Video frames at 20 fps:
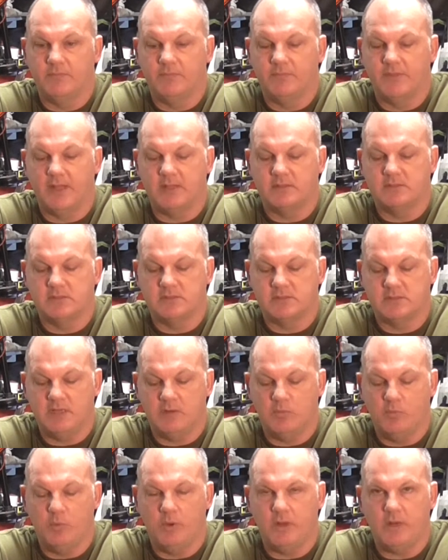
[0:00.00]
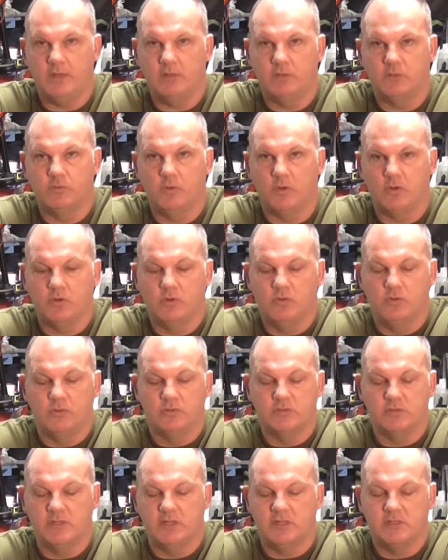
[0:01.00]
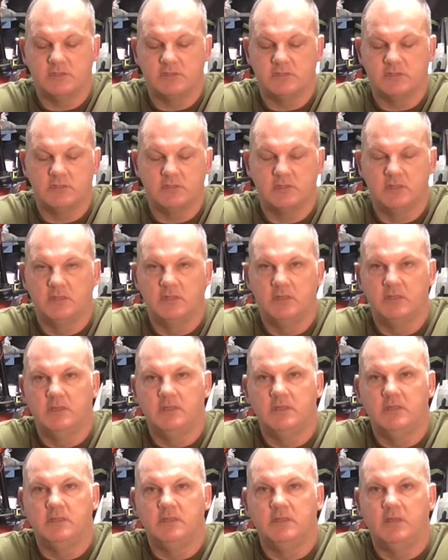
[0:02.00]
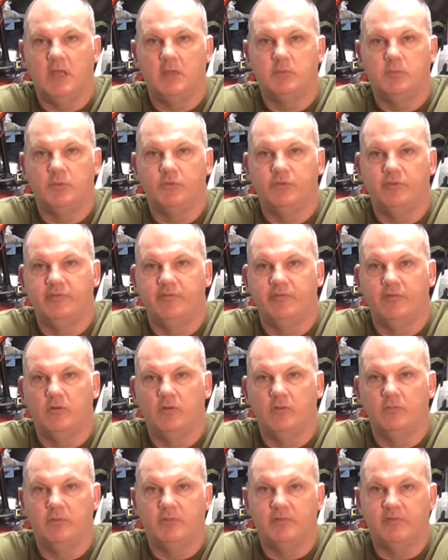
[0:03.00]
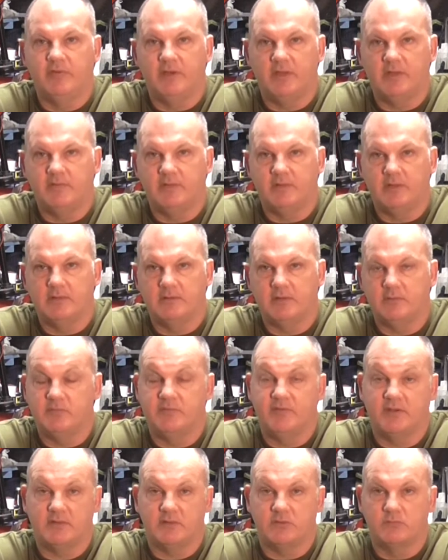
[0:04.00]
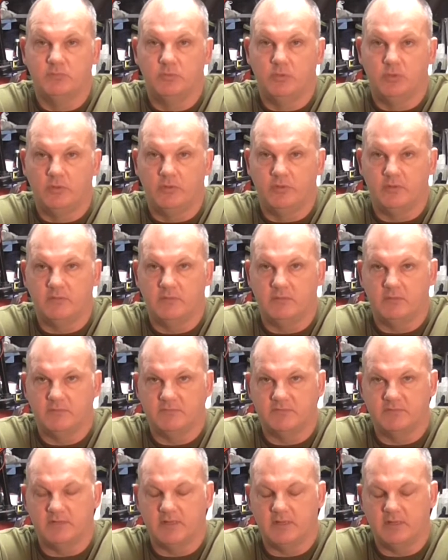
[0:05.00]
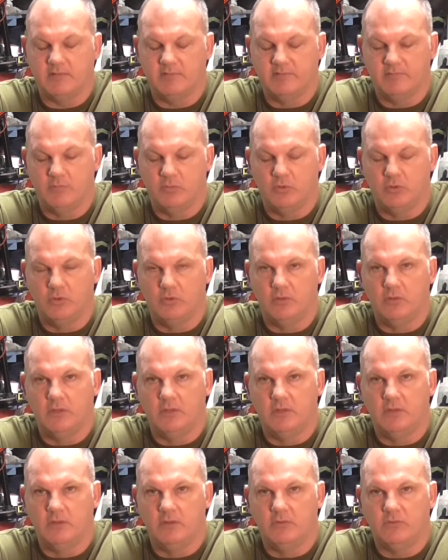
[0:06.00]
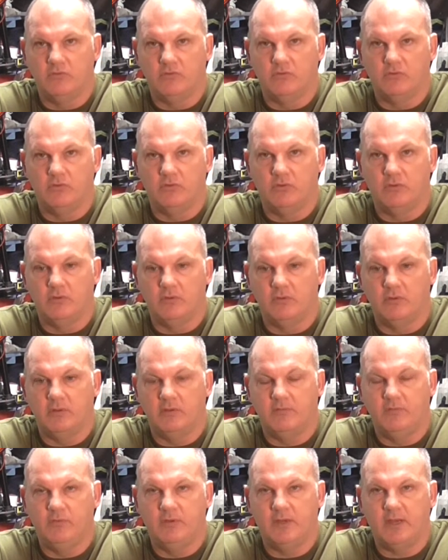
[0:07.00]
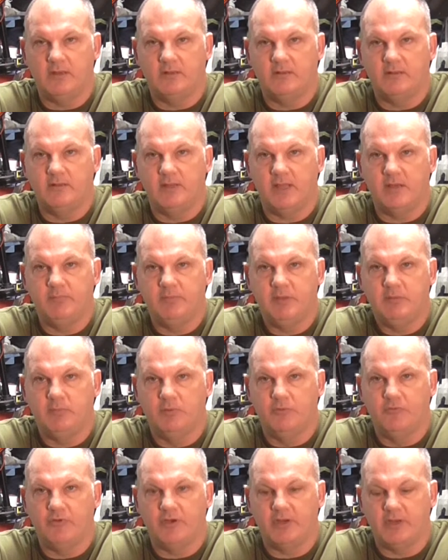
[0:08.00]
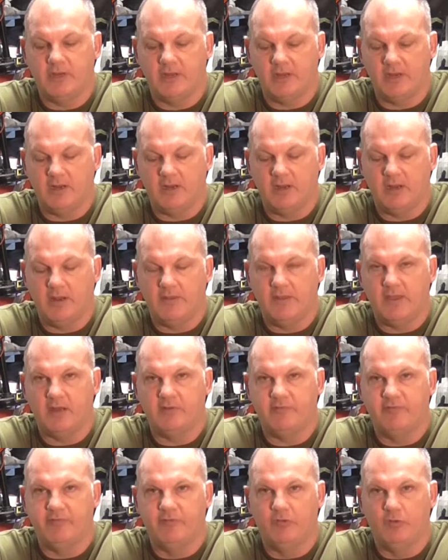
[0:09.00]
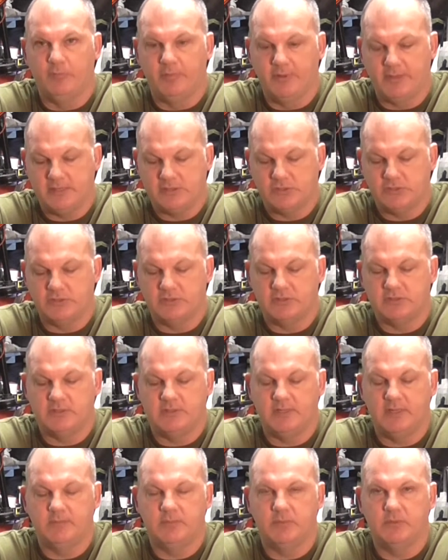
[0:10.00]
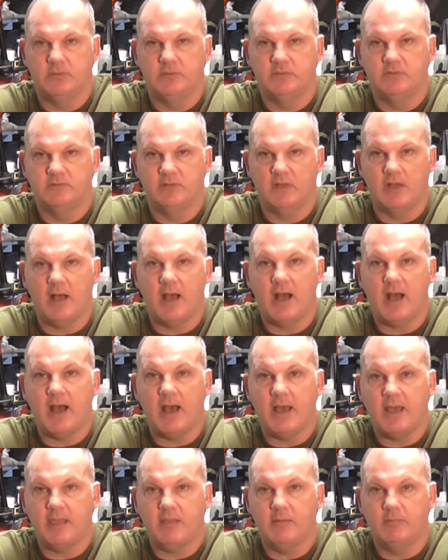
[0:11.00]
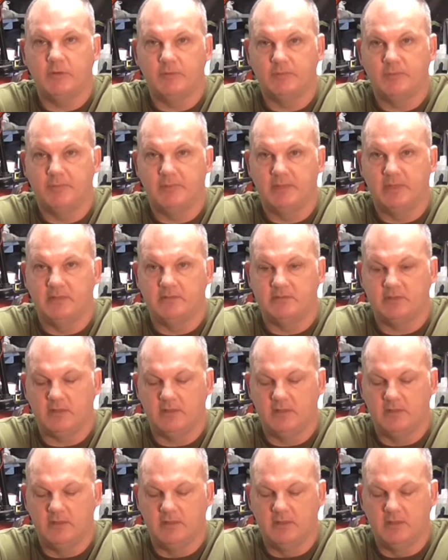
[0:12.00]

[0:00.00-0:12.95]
that's the same weight as what caused this table to fall with 5 kilograms. In fact, it's more than, obviously, more. So if you had 10 people drinking and it had full pints on this table, there's a high probability